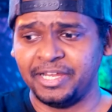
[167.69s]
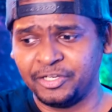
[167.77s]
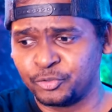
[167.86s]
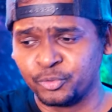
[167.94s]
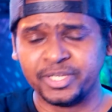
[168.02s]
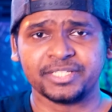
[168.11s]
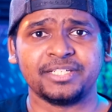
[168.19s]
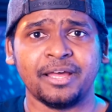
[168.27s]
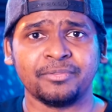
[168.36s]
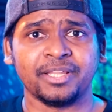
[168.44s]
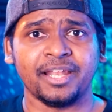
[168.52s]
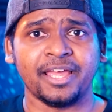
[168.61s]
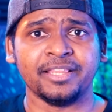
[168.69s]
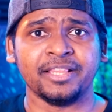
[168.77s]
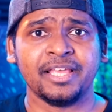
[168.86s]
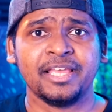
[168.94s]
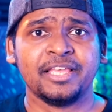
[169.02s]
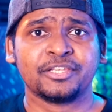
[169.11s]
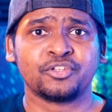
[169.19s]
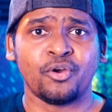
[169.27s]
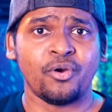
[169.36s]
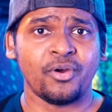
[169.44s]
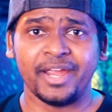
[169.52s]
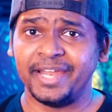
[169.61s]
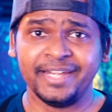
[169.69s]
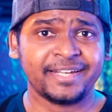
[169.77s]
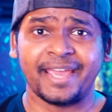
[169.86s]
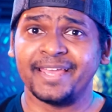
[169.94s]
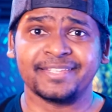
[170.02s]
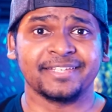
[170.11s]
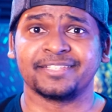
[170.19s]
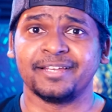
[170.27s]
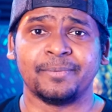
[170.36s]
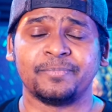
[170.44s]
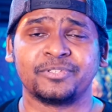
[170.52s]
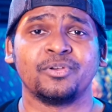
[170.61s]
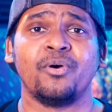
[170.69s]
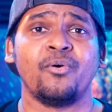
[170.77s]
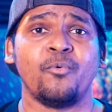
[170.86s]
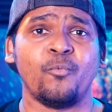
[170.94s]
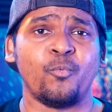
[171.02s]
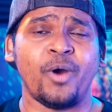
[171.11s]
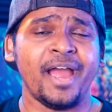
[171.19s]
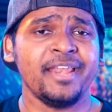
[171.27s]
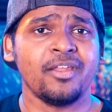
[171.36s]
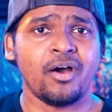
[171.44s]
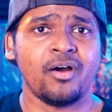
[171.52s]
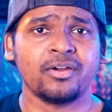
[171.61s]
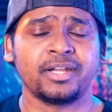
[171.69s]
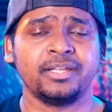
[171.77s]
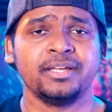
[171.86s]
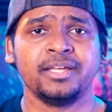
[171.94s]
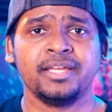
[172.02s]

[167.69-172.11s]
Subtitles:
2 years down the line, so it catches up. So why not